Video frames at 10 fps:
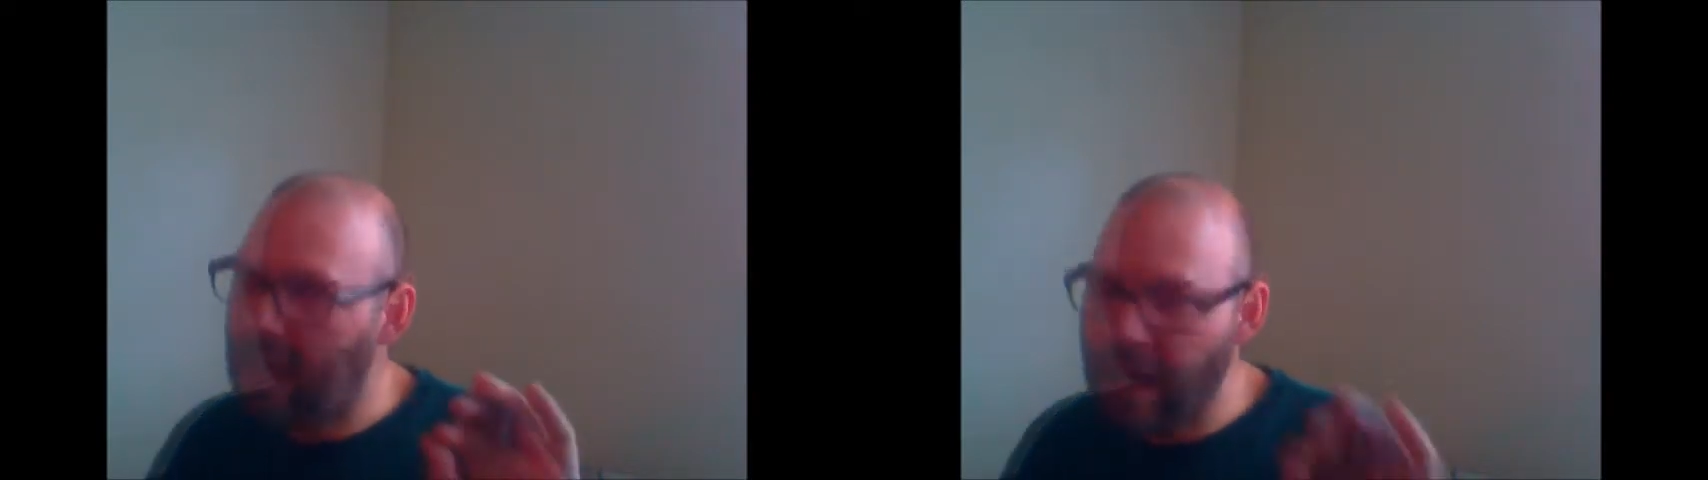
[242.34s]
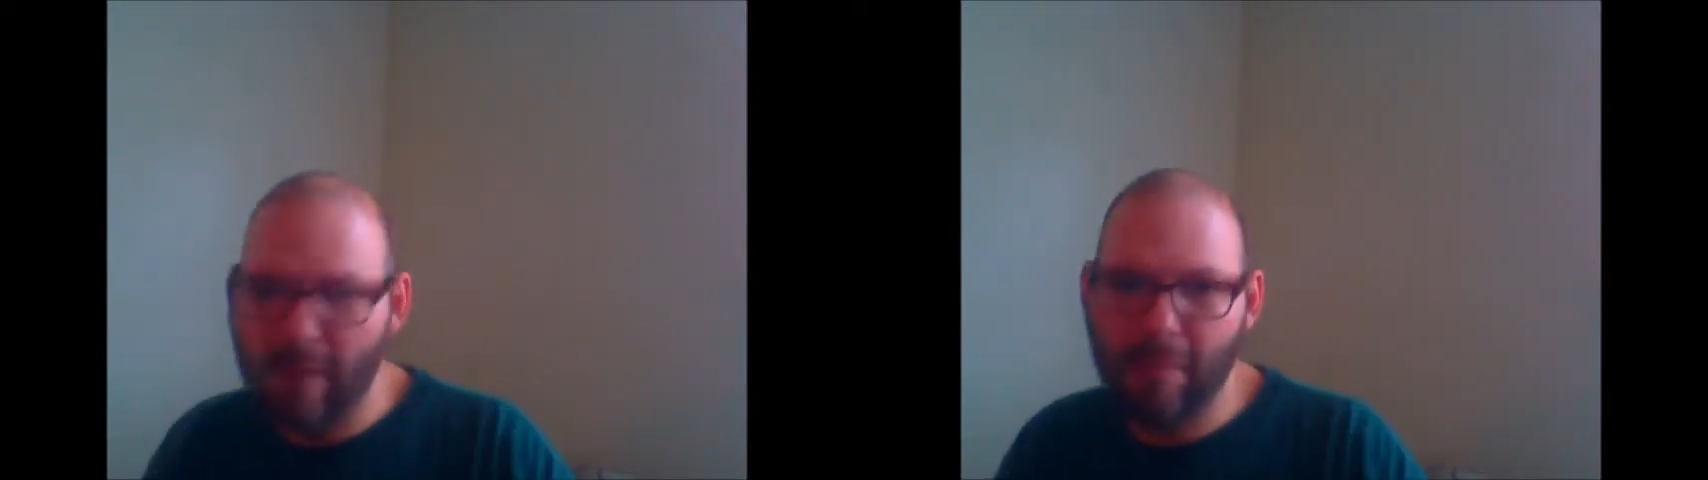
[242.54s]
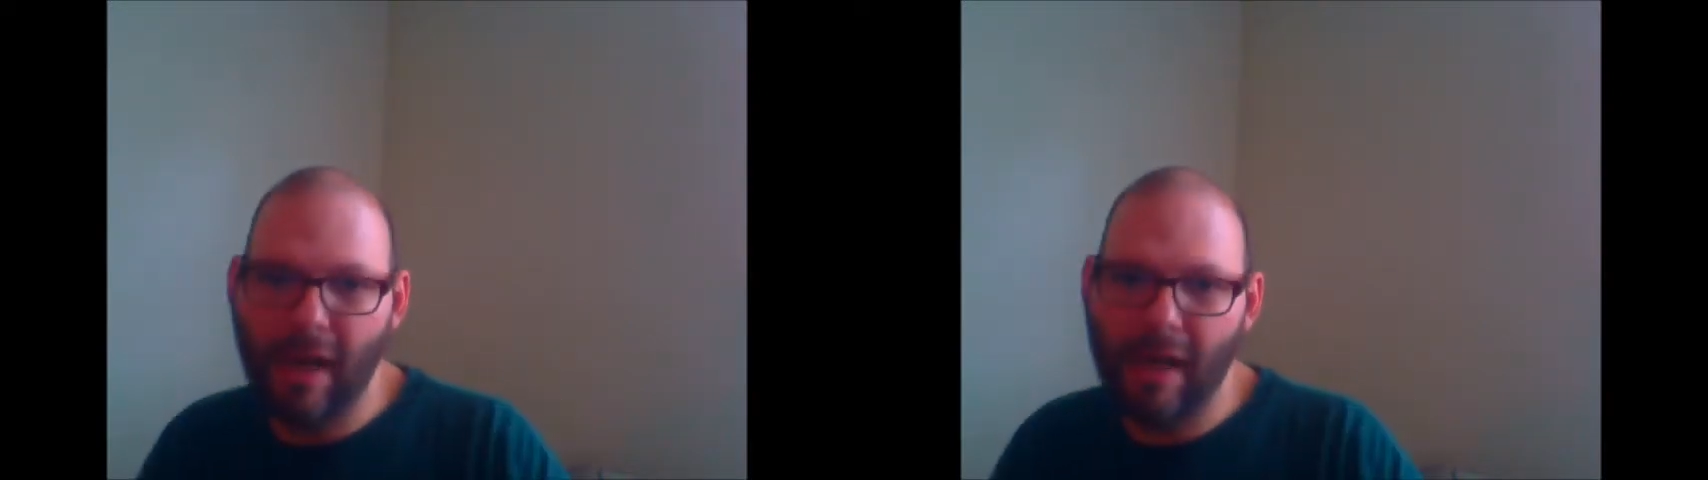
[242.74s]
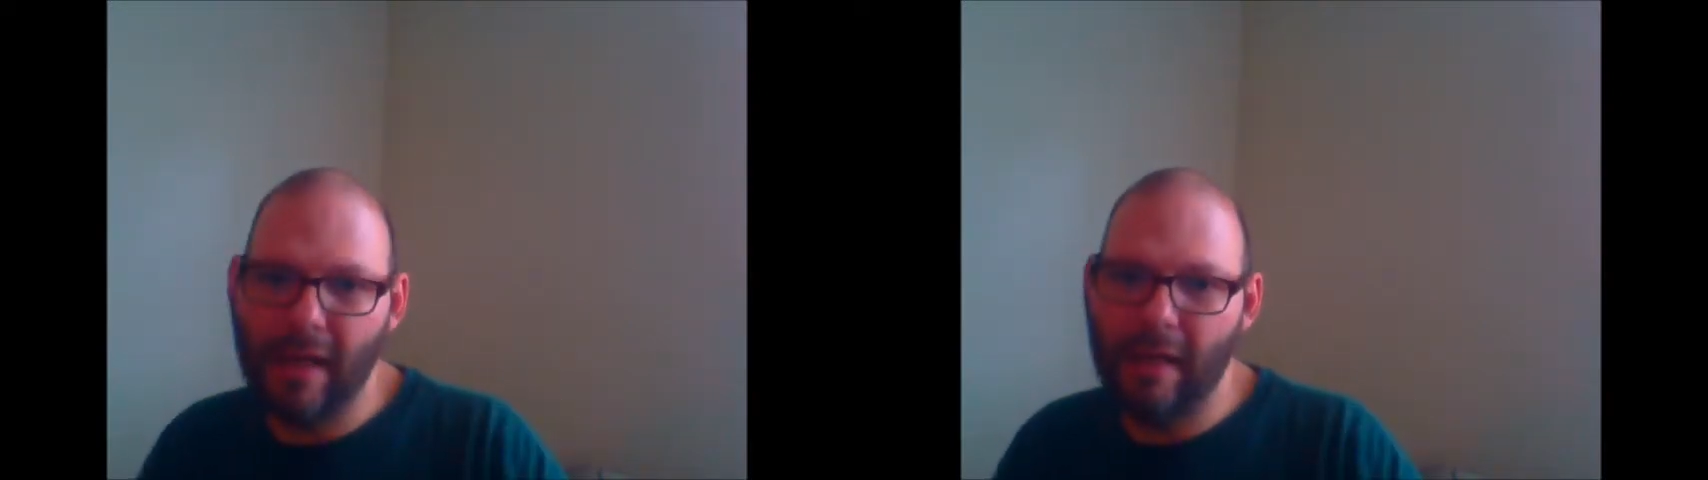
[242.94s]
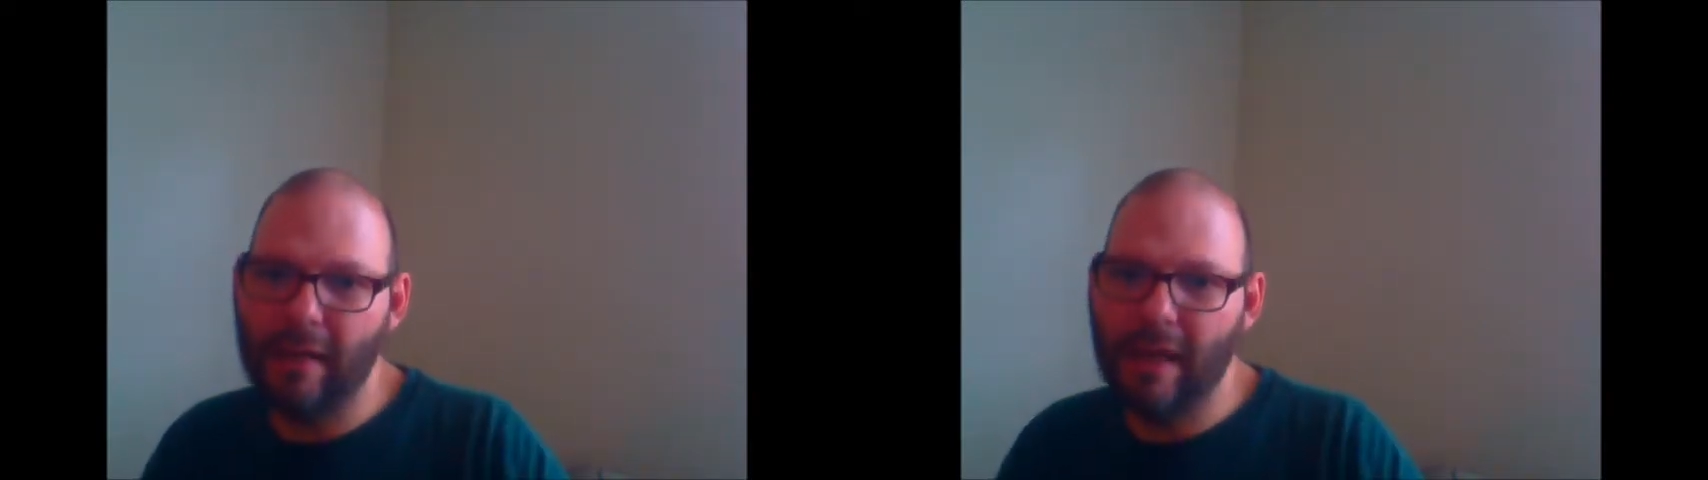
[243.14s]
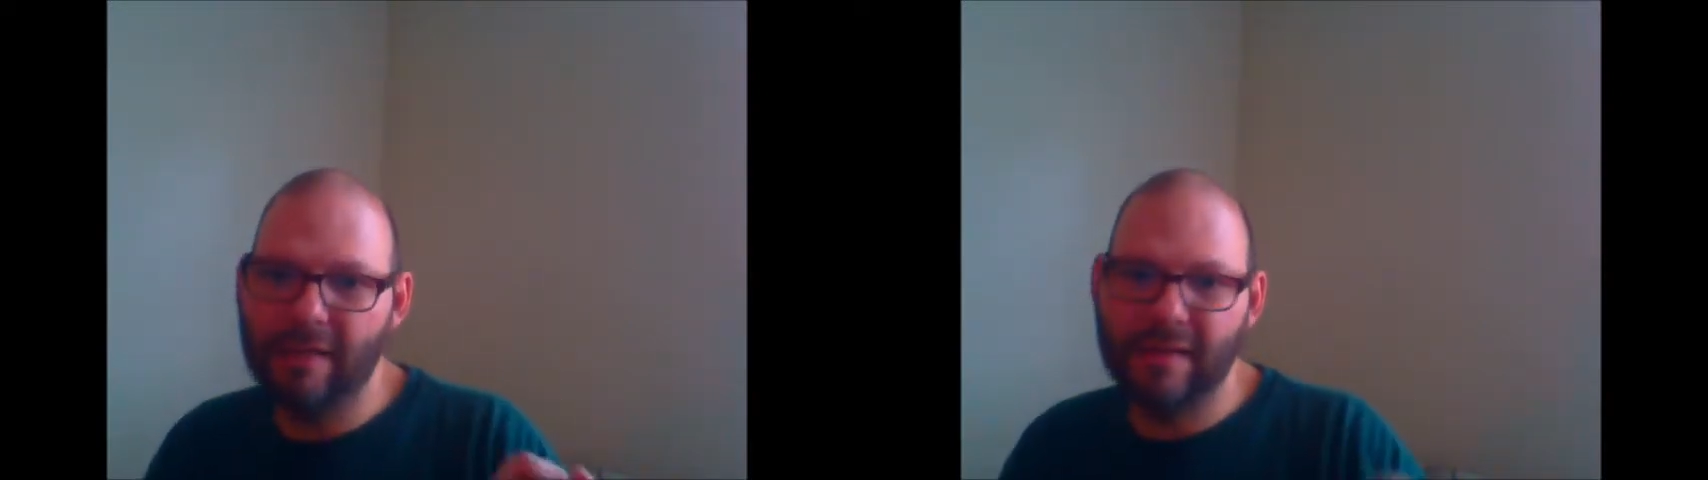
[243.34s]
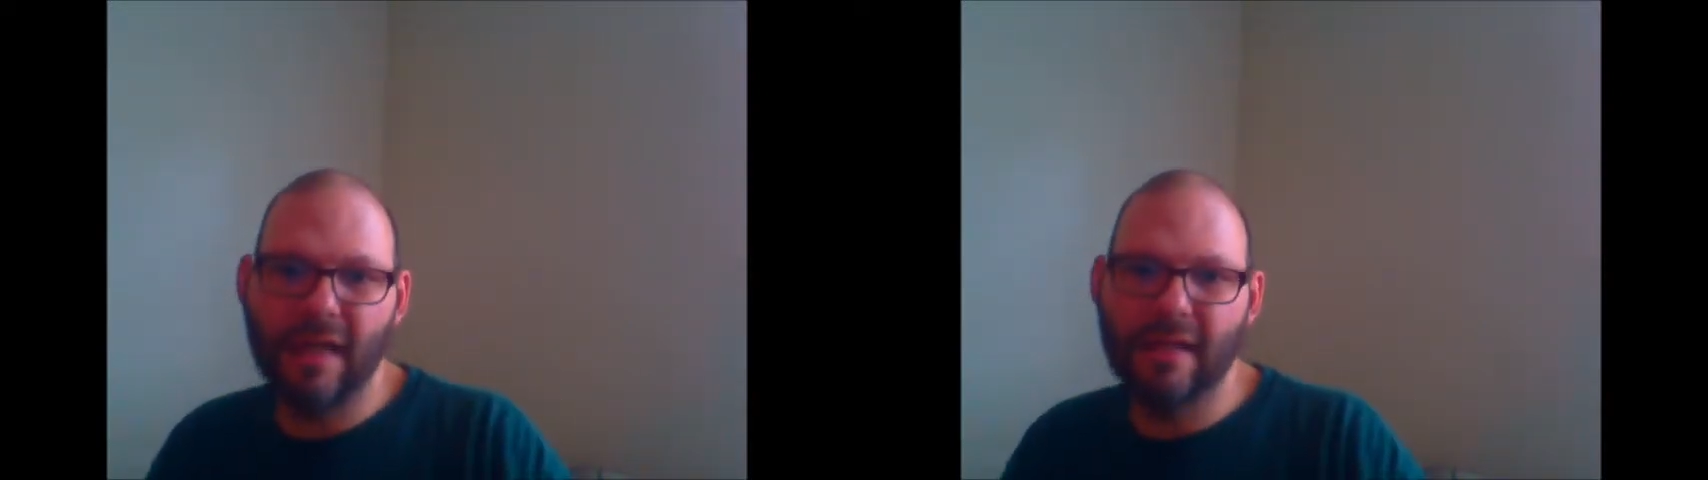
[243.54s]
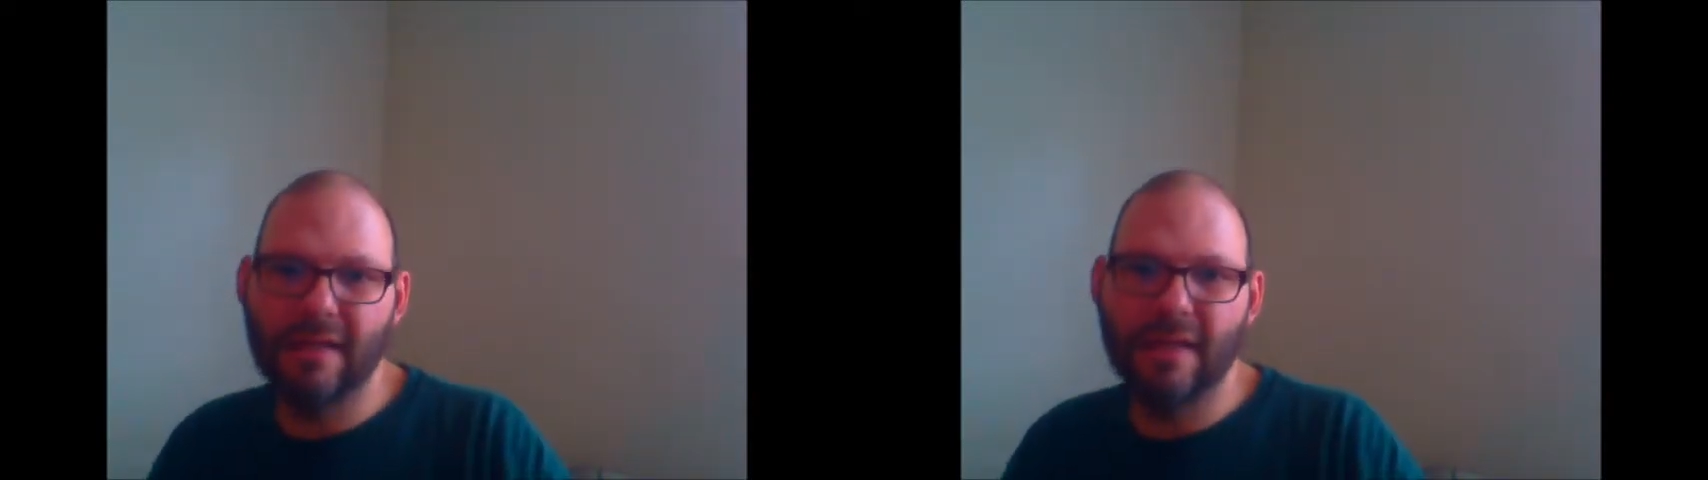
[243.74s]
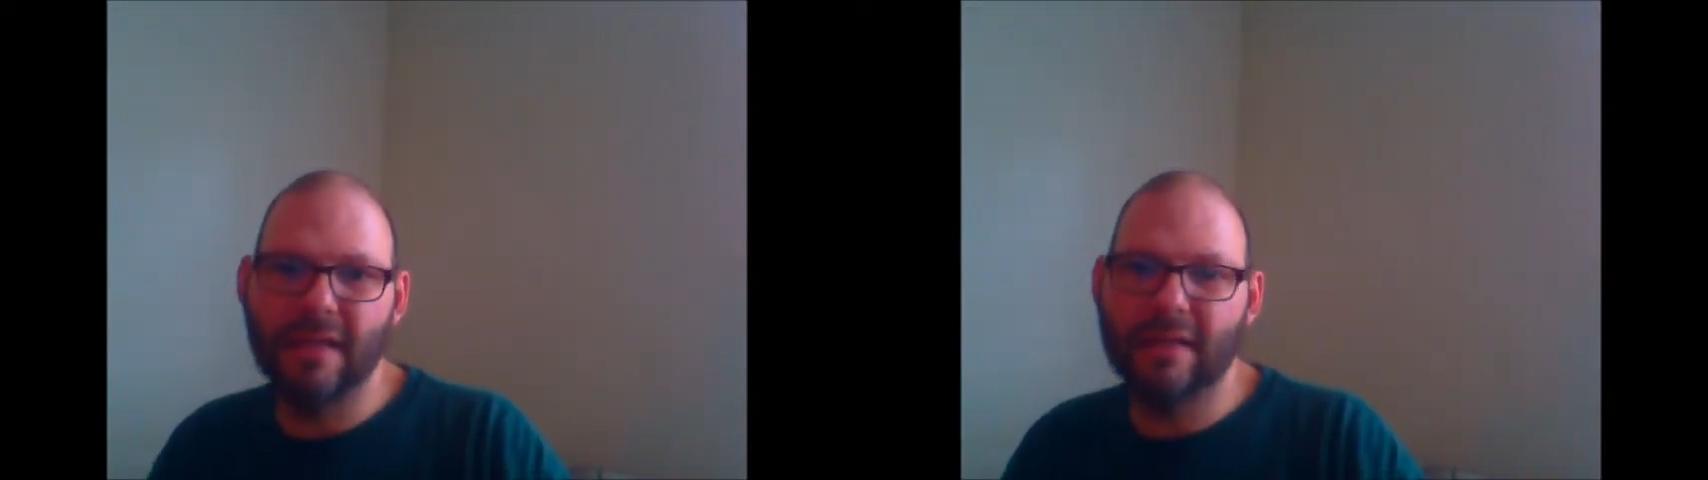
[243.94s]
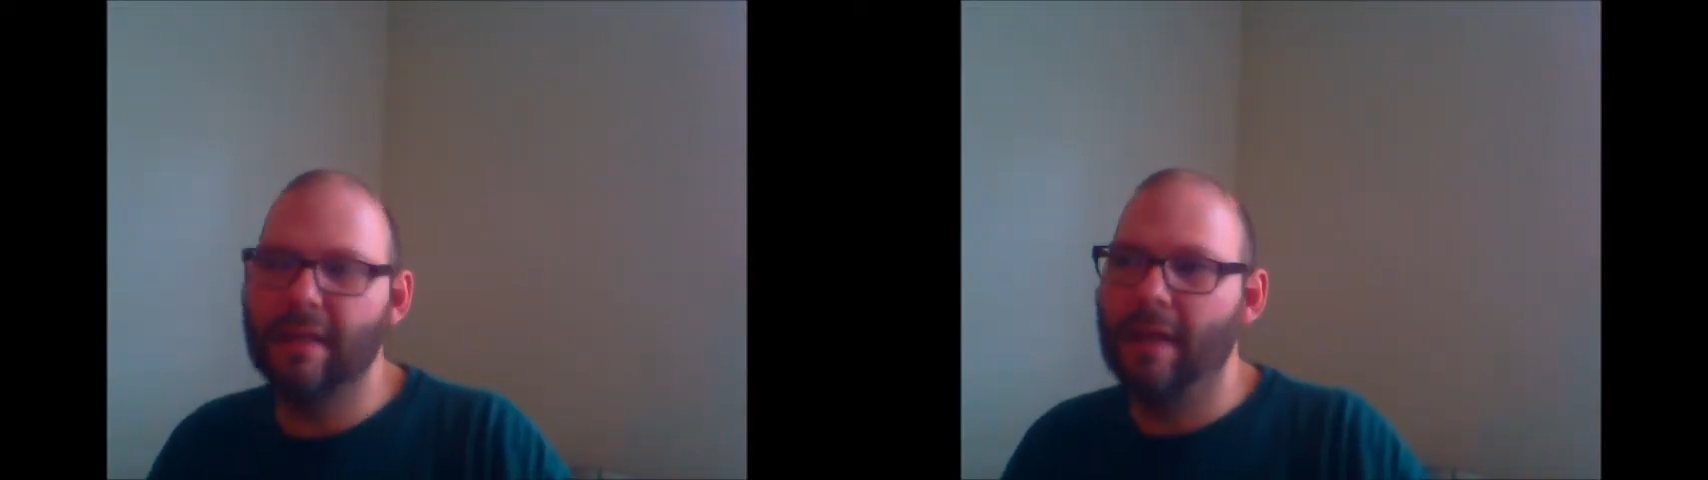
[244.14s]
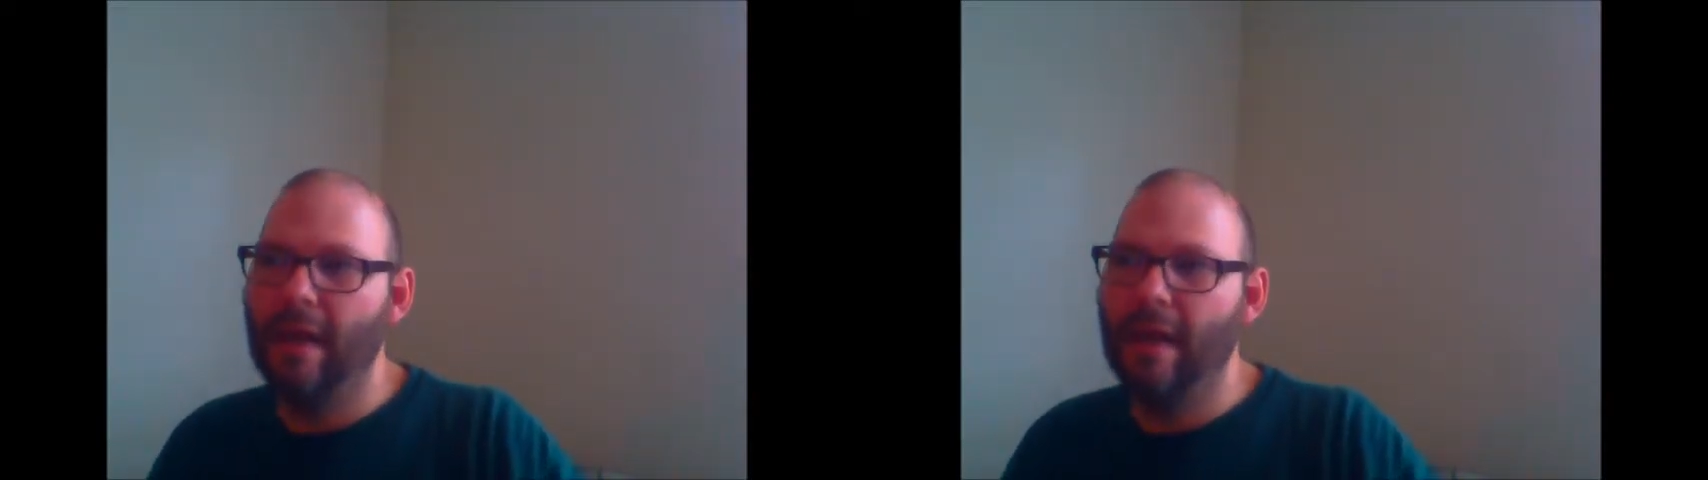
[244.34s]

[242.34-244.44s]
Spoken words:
safe. Anybody that does this